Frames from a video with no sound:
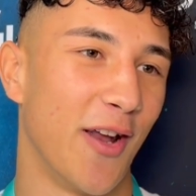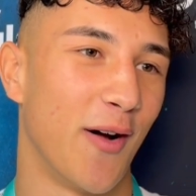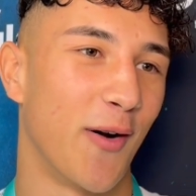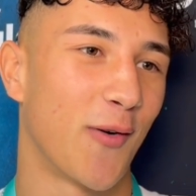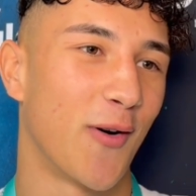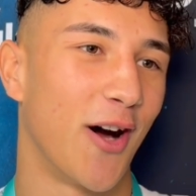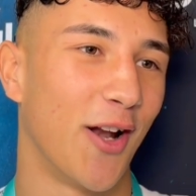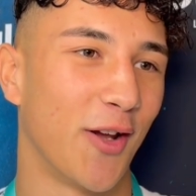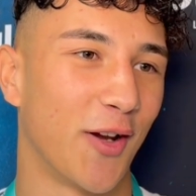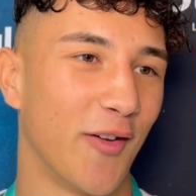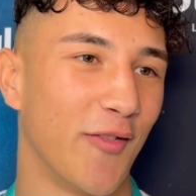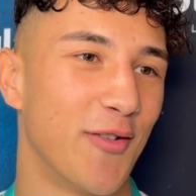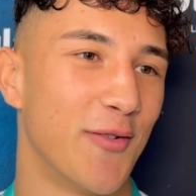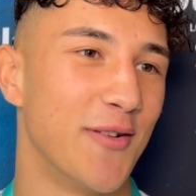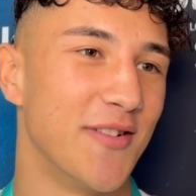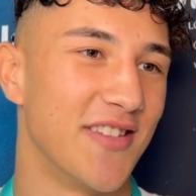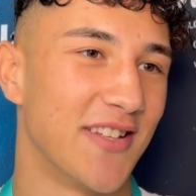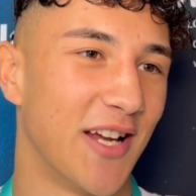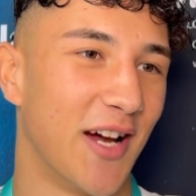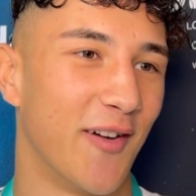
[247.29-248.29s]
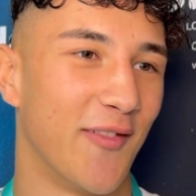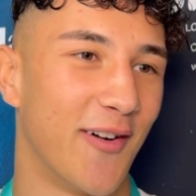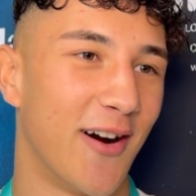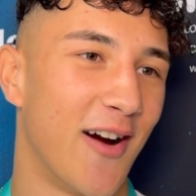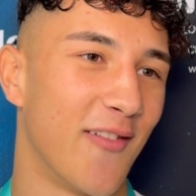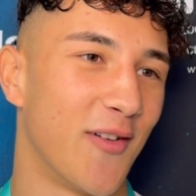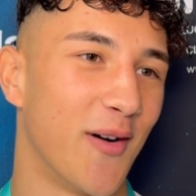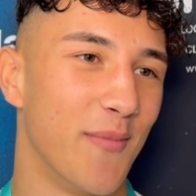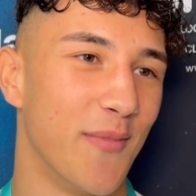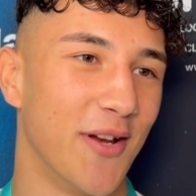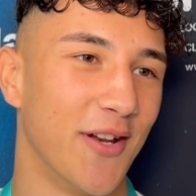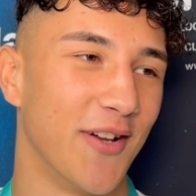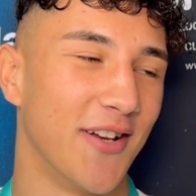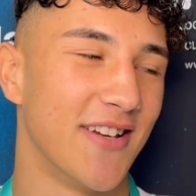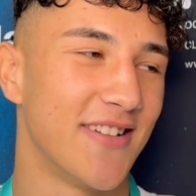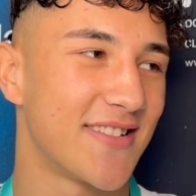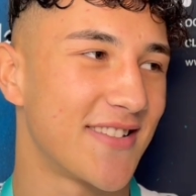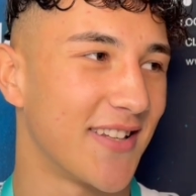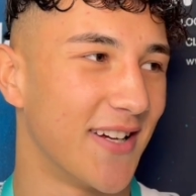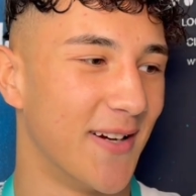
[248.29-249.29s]
I'm quite looking forward to that fight, if I'm being
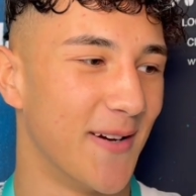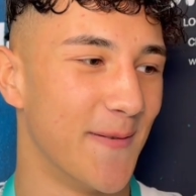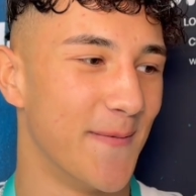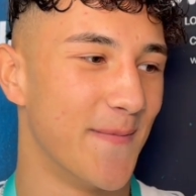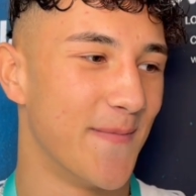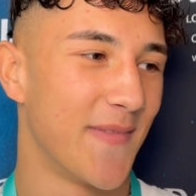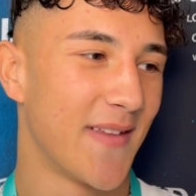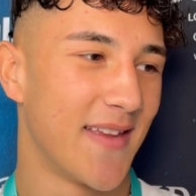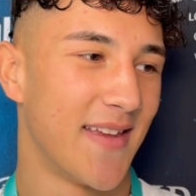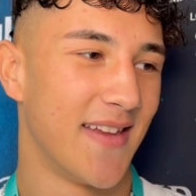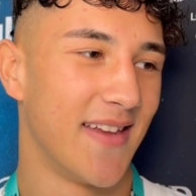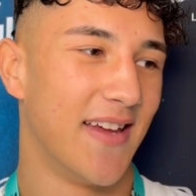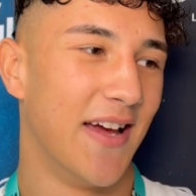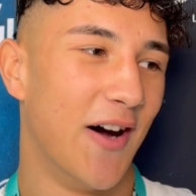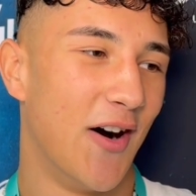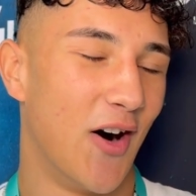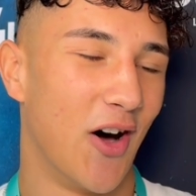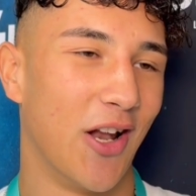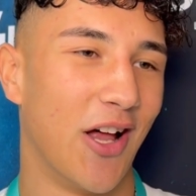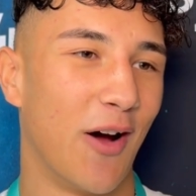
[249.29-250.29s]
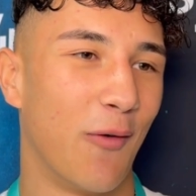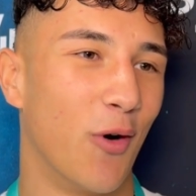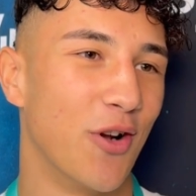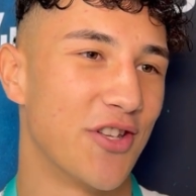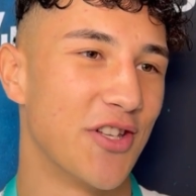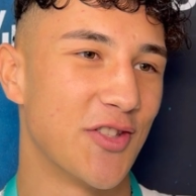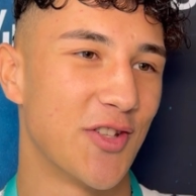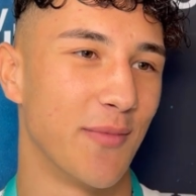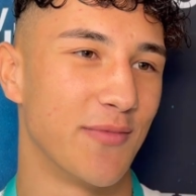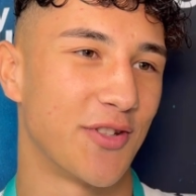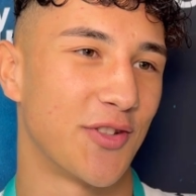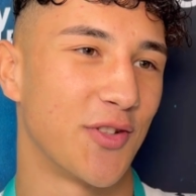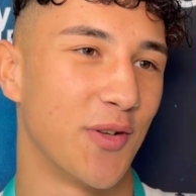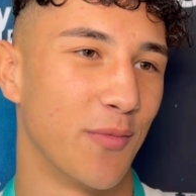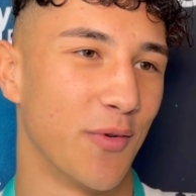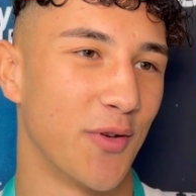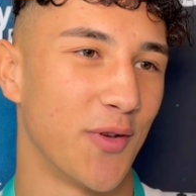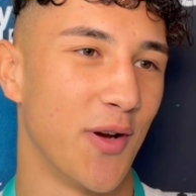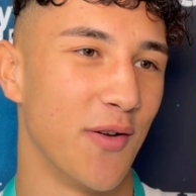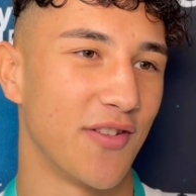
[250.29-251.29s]
honest. I like watching Thompson
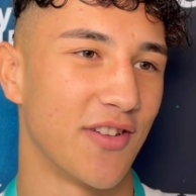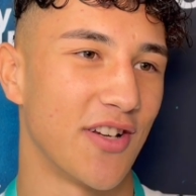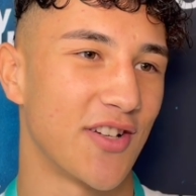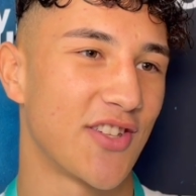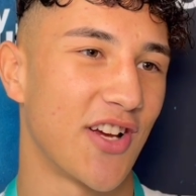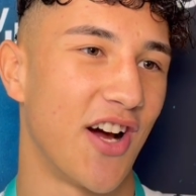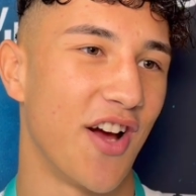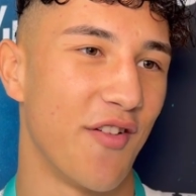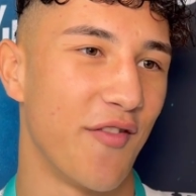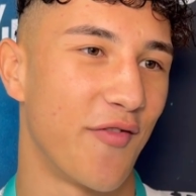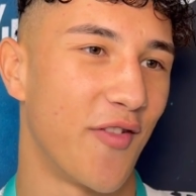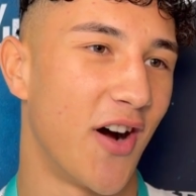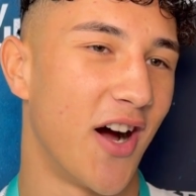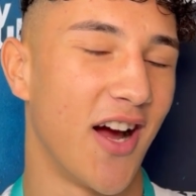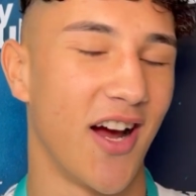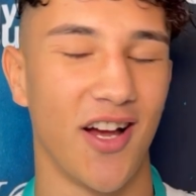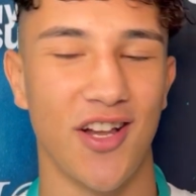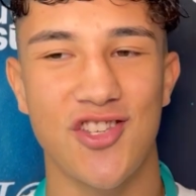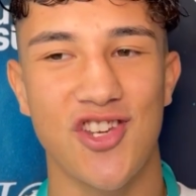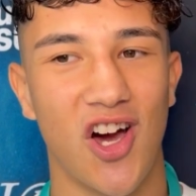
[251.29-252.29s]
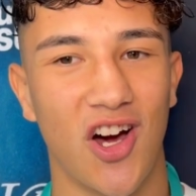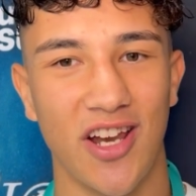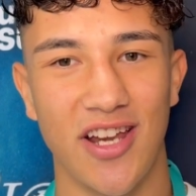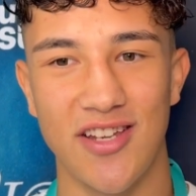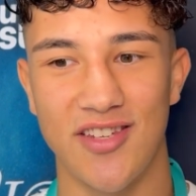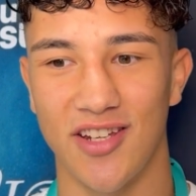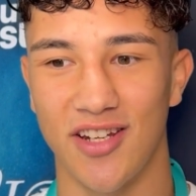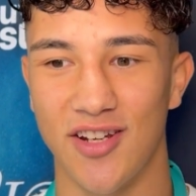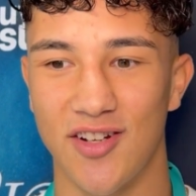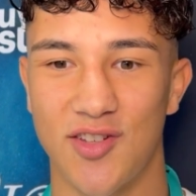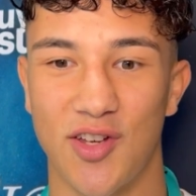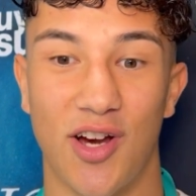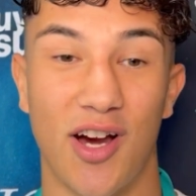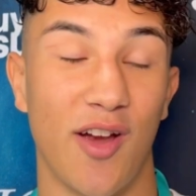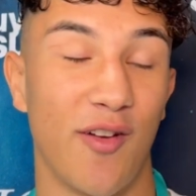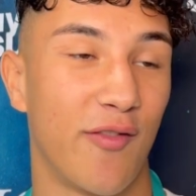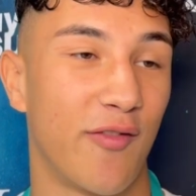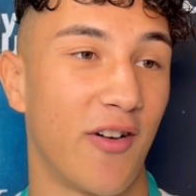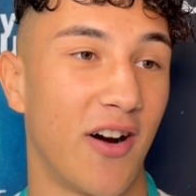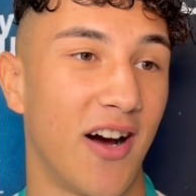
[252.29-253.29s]
Sombra as well. He's an exciting fighter. Charlie's an
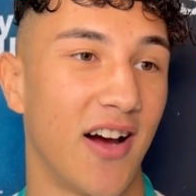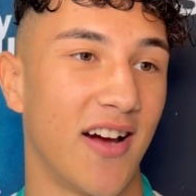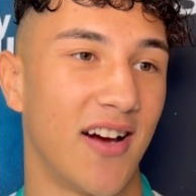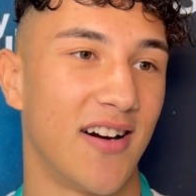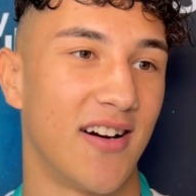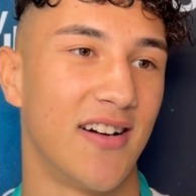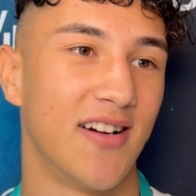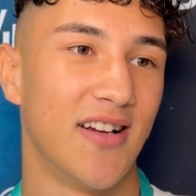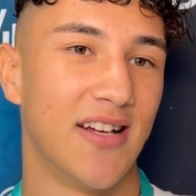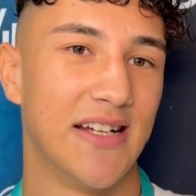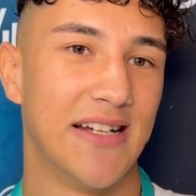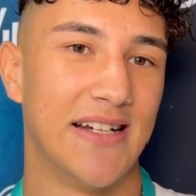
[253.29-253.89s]
exciting fighter.